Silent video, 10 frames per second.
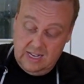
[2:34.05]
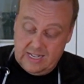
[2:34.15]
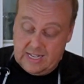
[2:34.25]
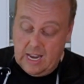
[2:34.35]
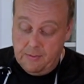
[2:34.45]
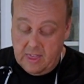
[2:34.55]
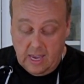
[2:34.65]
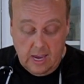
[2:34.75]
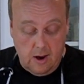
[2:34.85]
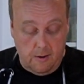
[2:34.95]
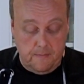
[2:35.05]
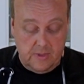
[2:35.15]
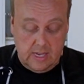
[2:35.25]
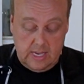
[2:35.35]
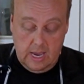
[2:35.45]
Same thing here,
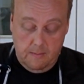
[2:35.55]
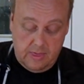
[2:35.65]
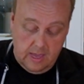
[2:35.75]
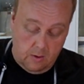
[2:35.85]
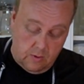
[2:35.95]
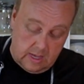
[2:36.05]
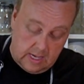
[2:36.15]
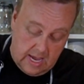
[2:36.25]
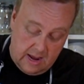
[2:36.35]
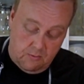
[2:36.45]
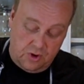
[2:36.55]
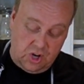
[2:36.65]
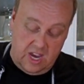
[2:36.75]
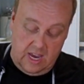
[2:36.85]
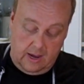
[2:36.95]
same thing with the sandwich
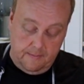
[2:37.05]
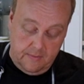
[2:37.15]
cake.